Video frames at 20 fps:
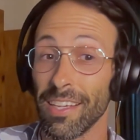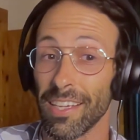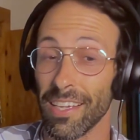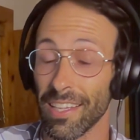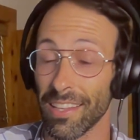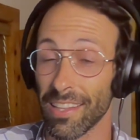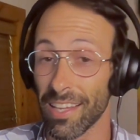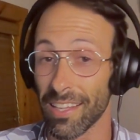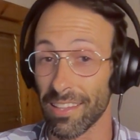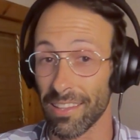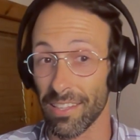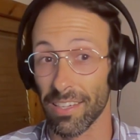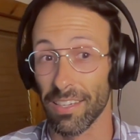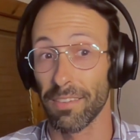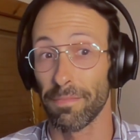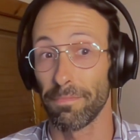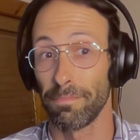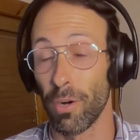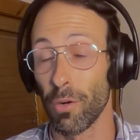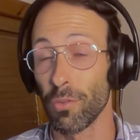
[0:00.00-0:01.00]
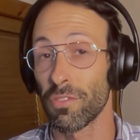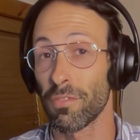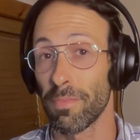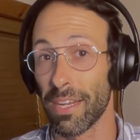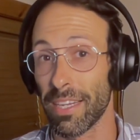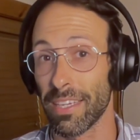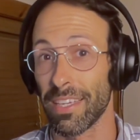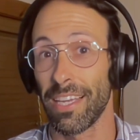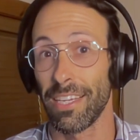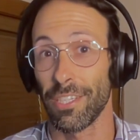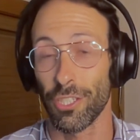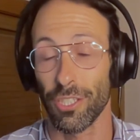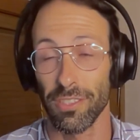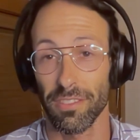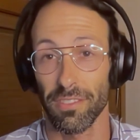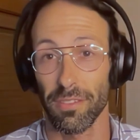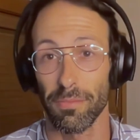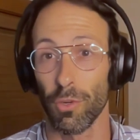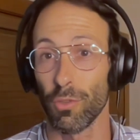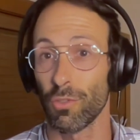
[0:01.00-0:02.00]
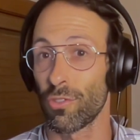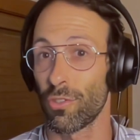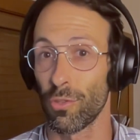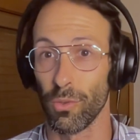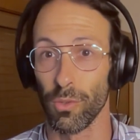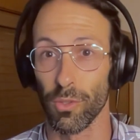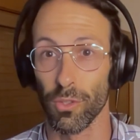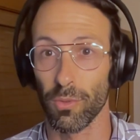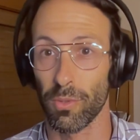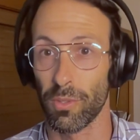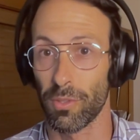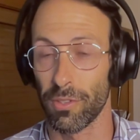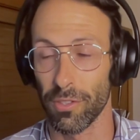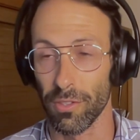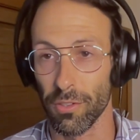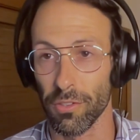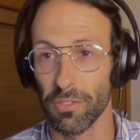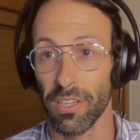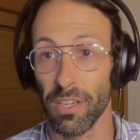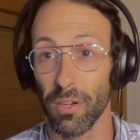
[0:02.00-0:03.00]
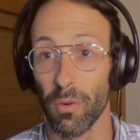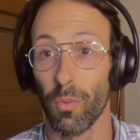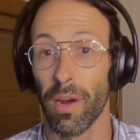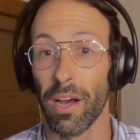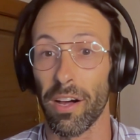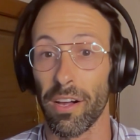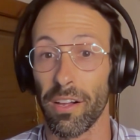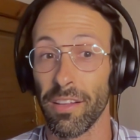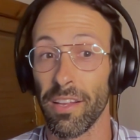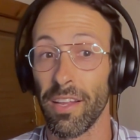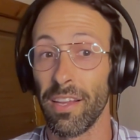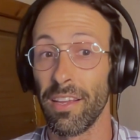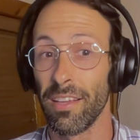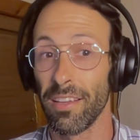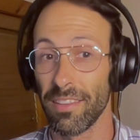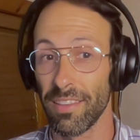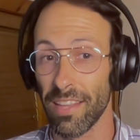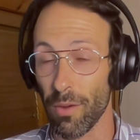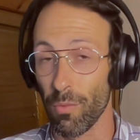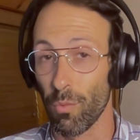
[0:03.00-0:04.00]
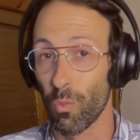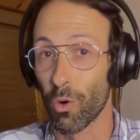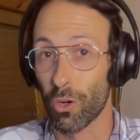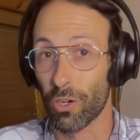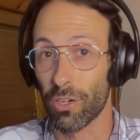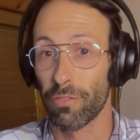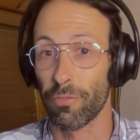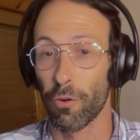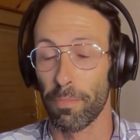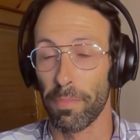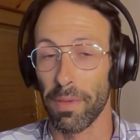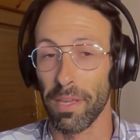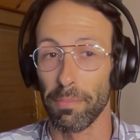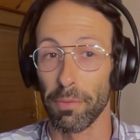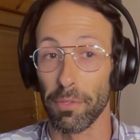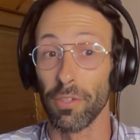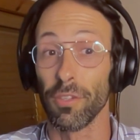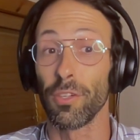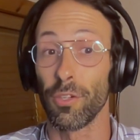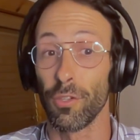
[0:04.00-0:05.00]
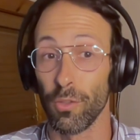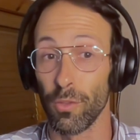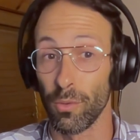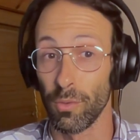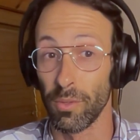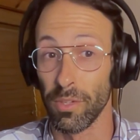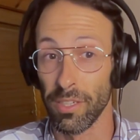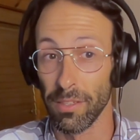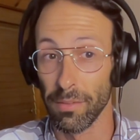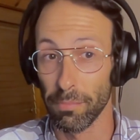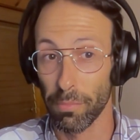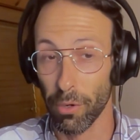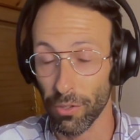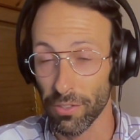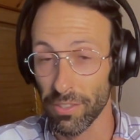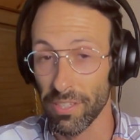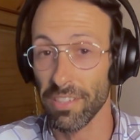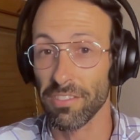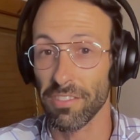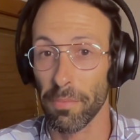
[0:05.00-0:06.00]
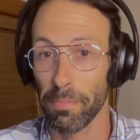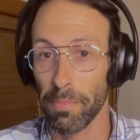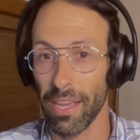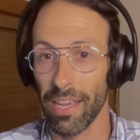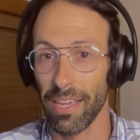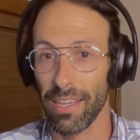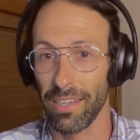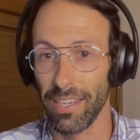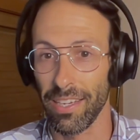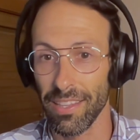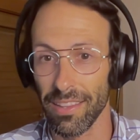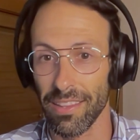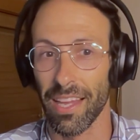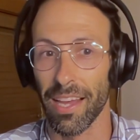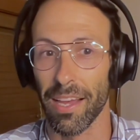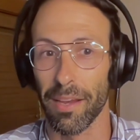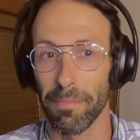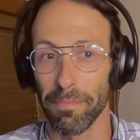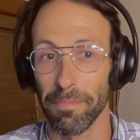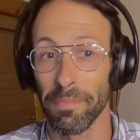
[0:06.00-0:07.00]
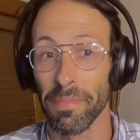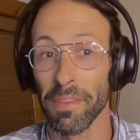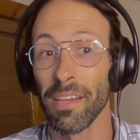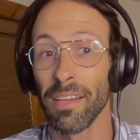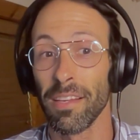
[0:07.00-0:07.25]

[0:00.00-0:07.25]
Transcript: in that the most medications and most tools we were using, while they work for people who participate in them,